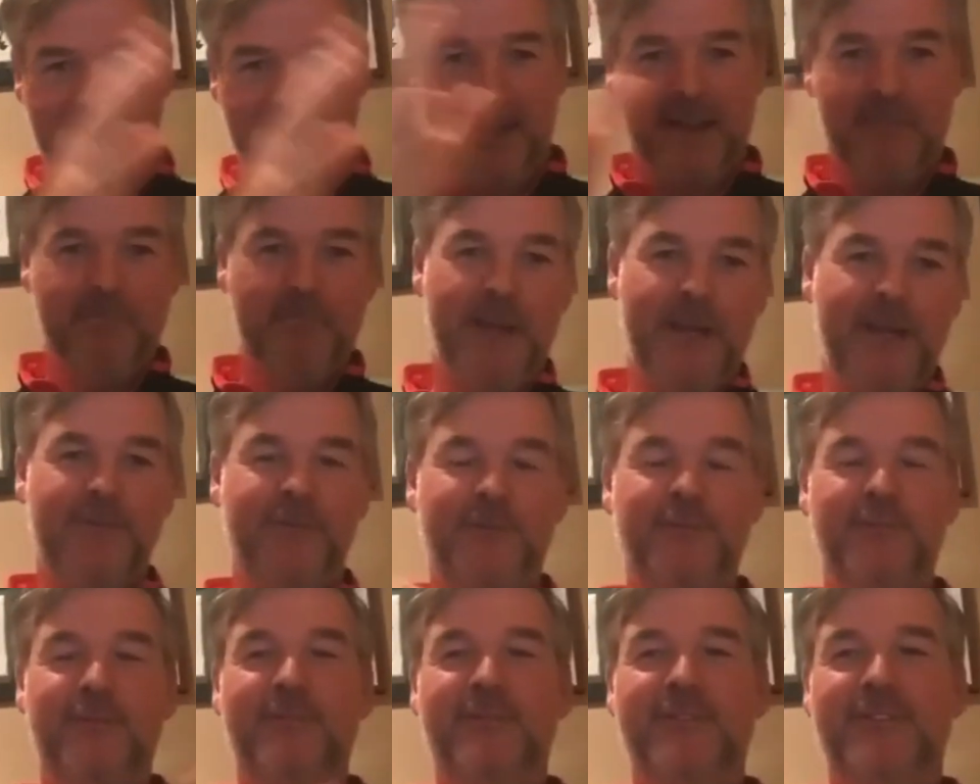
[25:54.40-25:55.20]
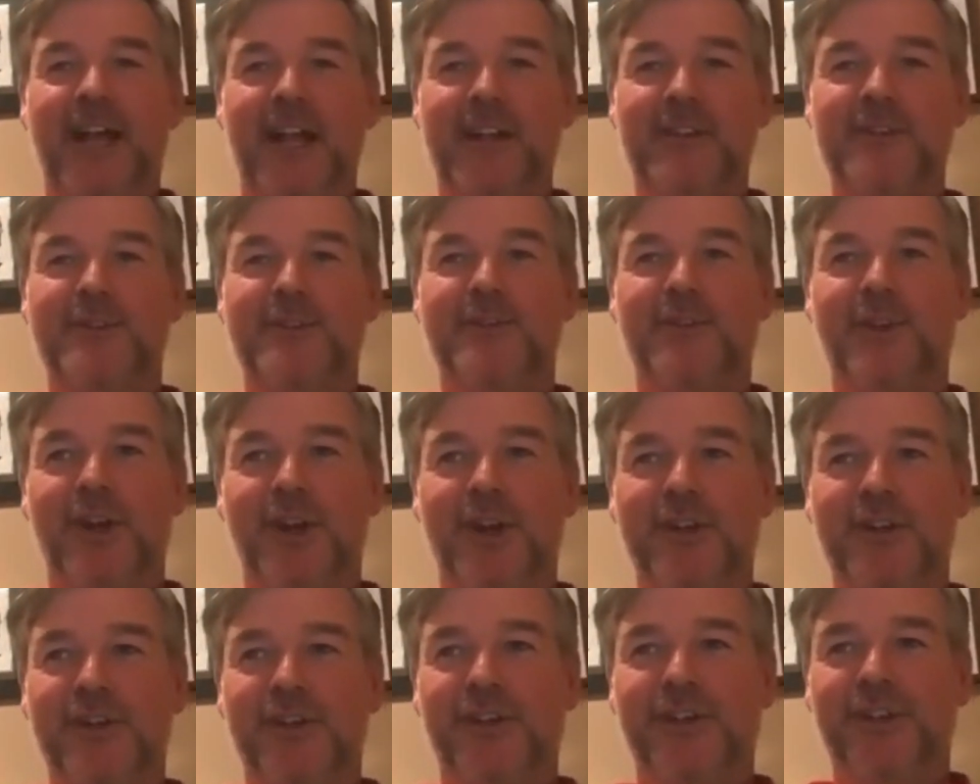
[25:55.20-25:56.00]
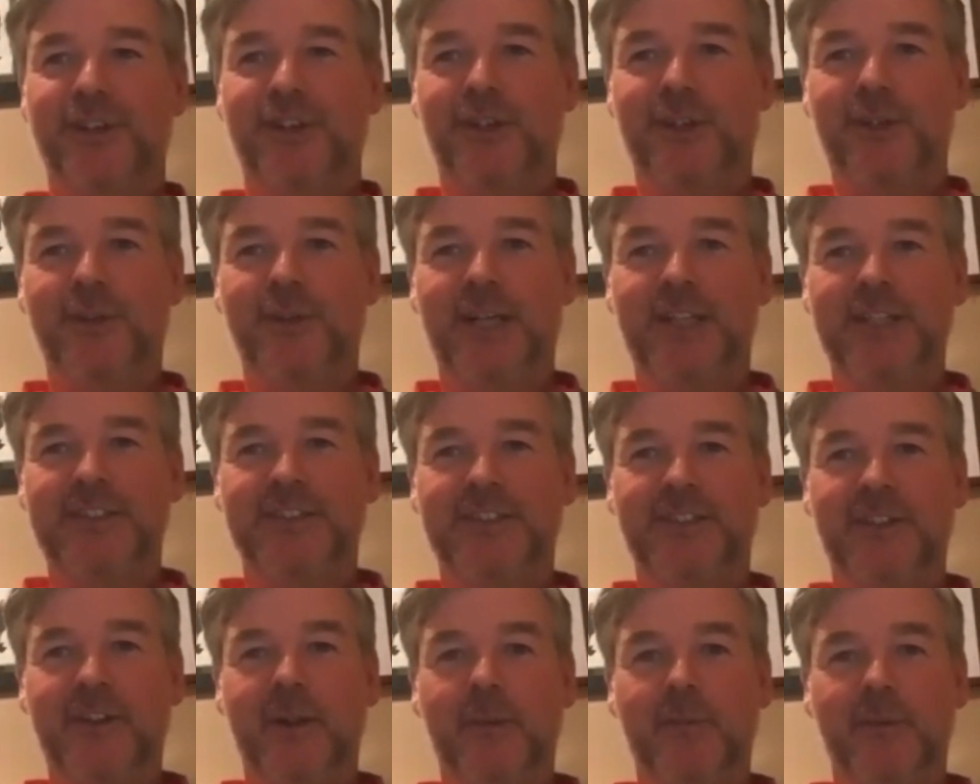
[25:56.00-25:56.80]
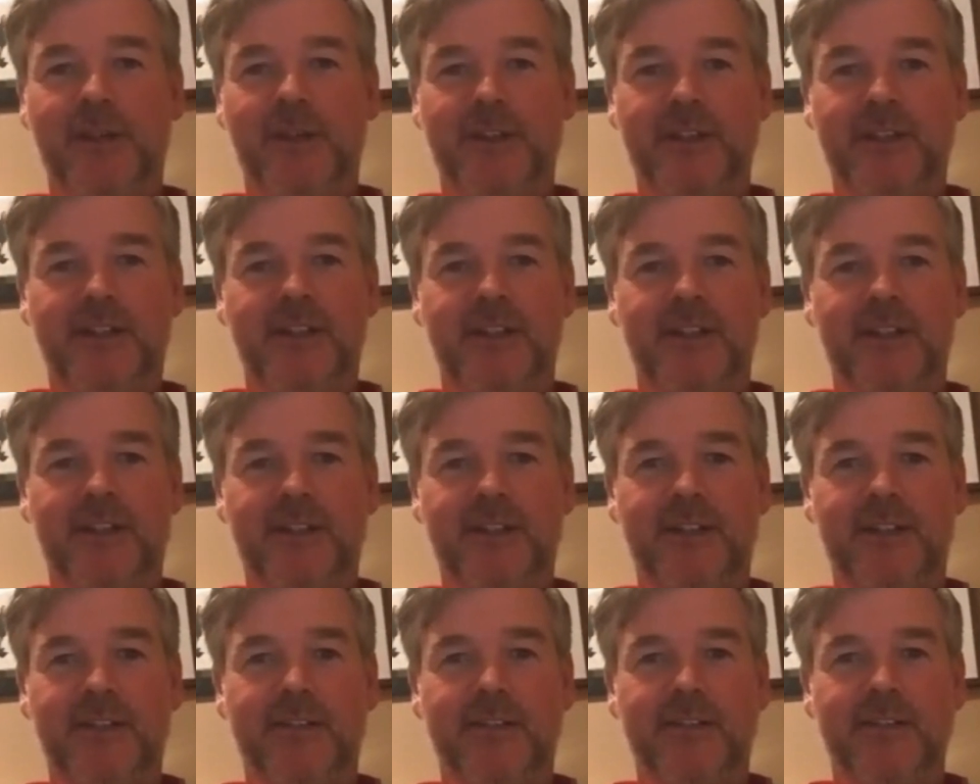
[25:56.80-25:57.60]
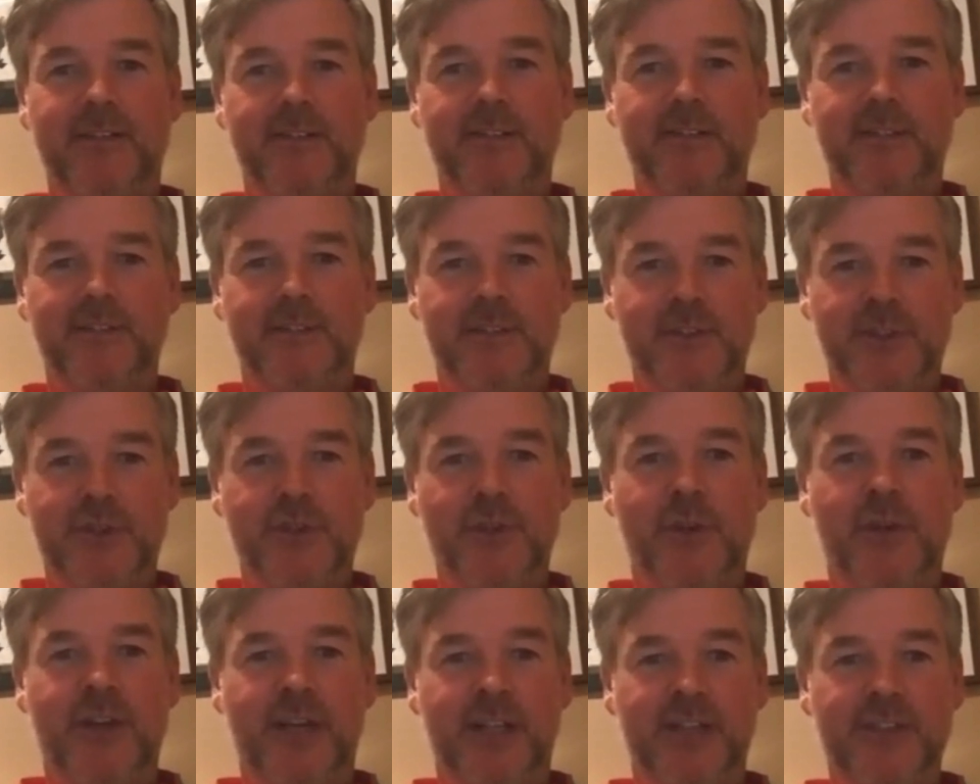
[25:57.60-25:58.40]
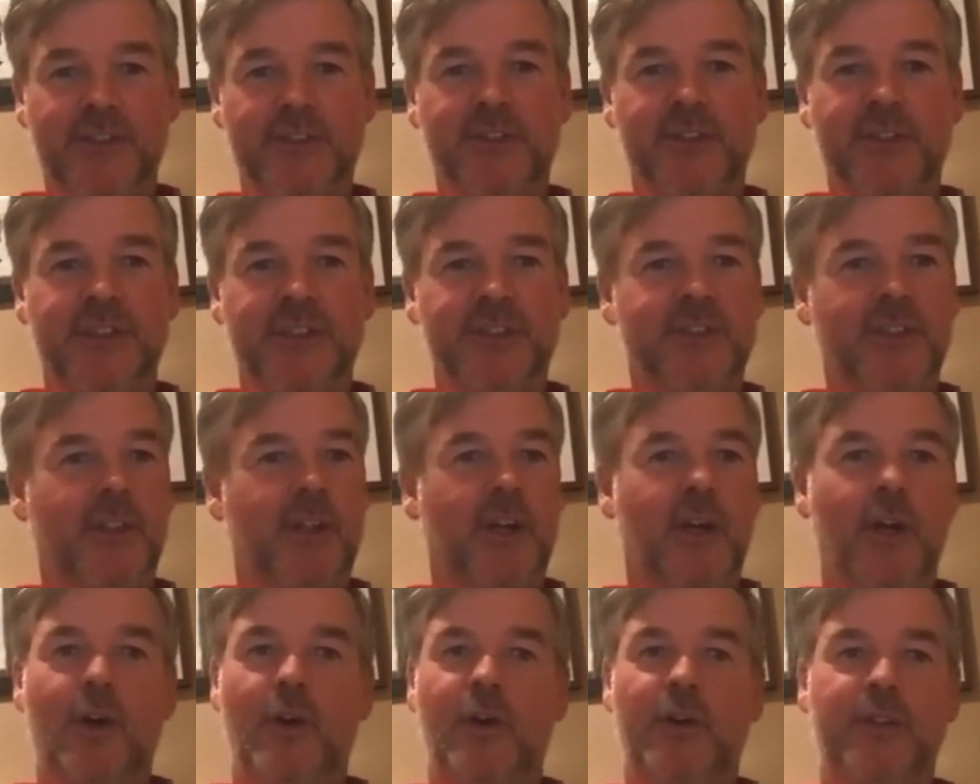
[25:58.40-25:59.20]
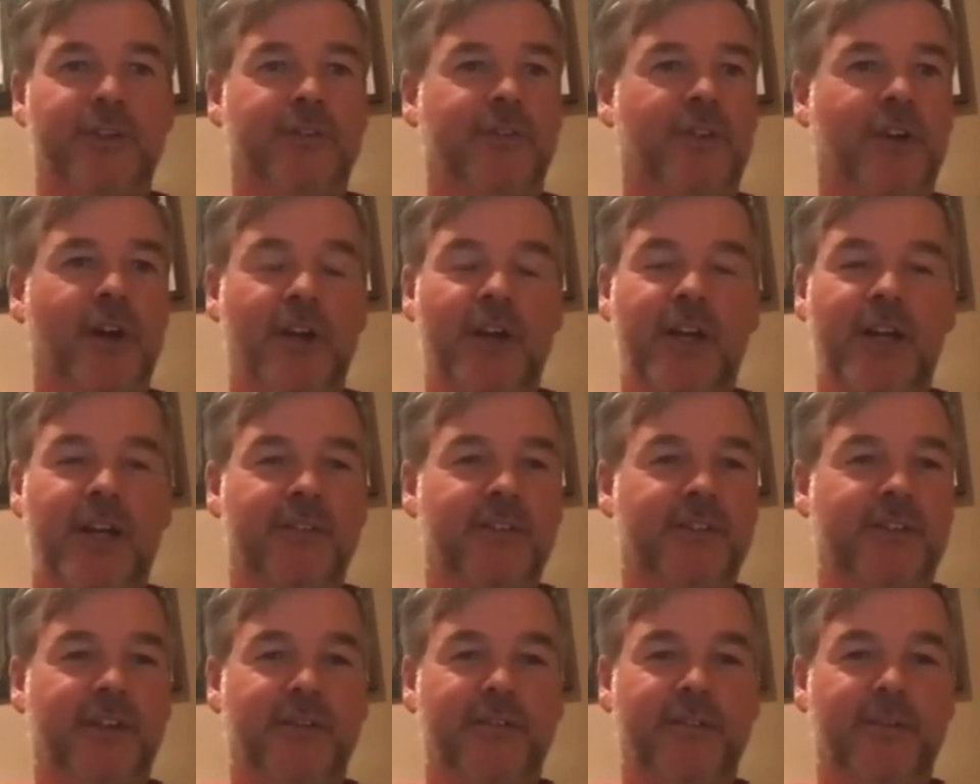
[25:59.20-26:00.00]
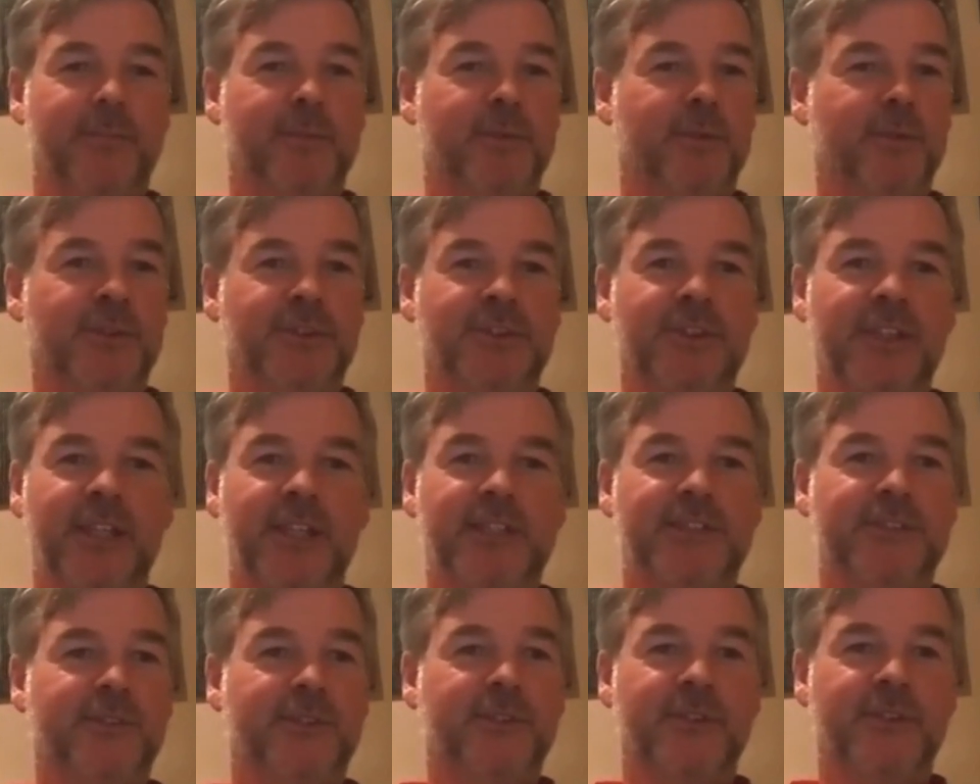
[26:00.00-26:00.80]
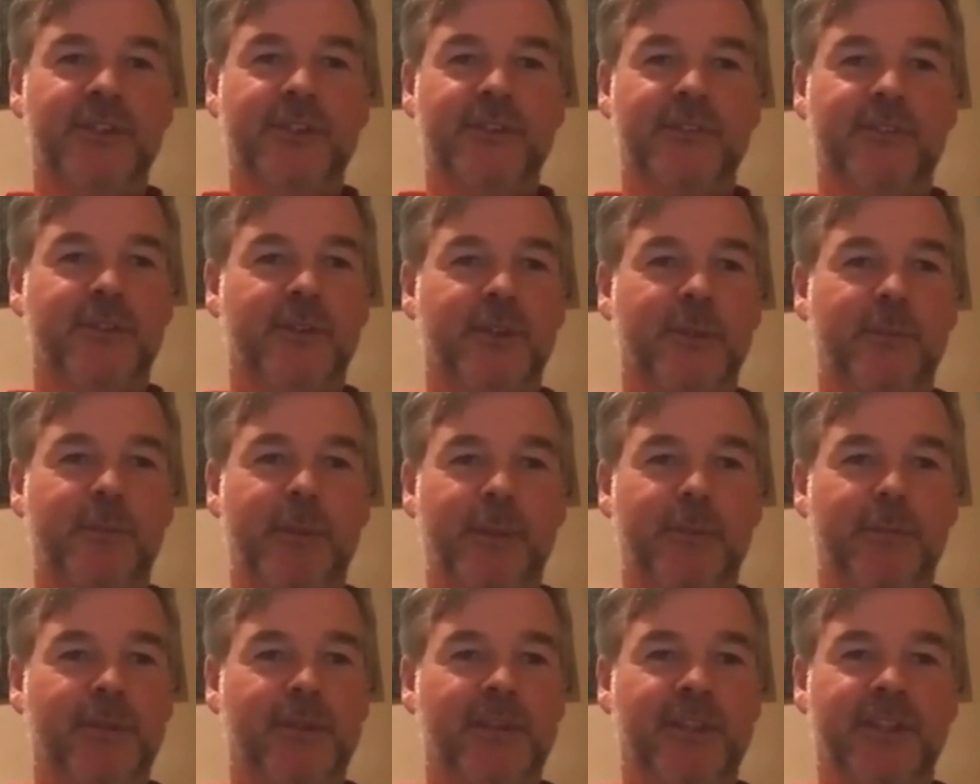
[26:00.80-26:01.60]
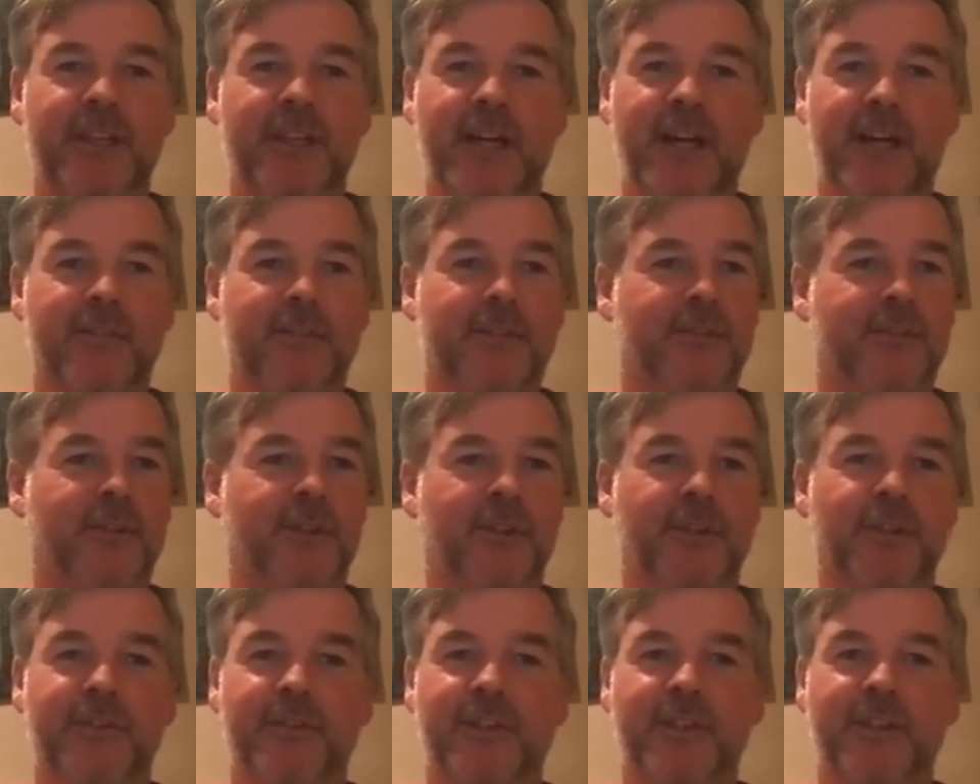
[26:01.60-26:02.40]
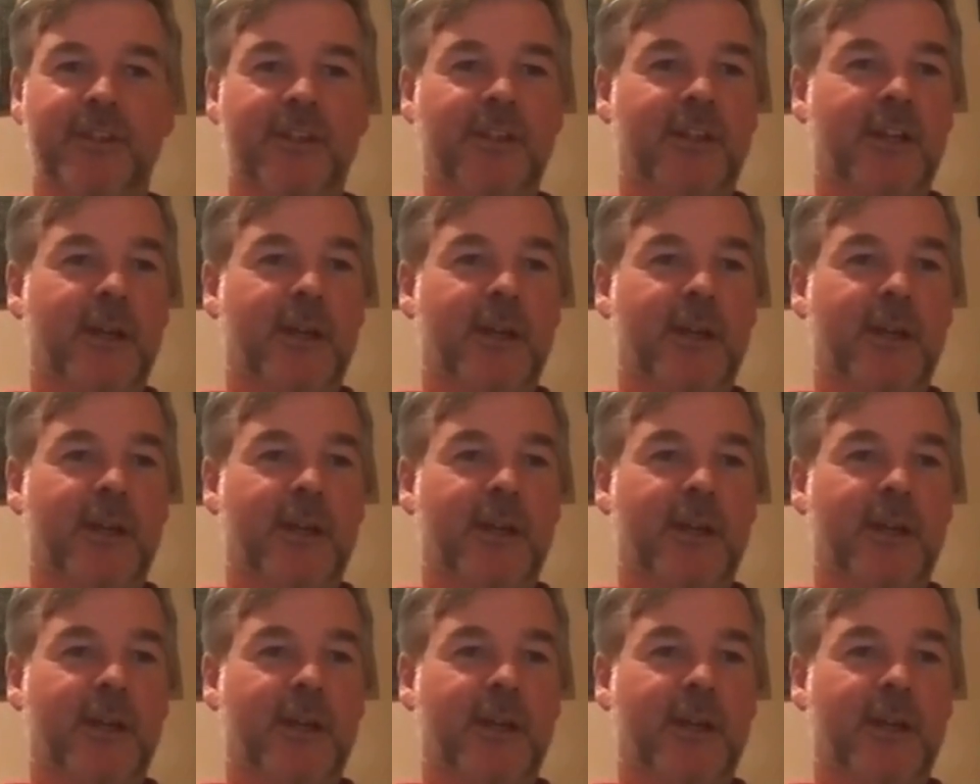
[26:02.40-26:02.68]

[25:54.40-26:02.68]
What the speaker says: I might have danced around your question there, but I think the short answer is, well, you've got to have a different process for the people that you have in front of you,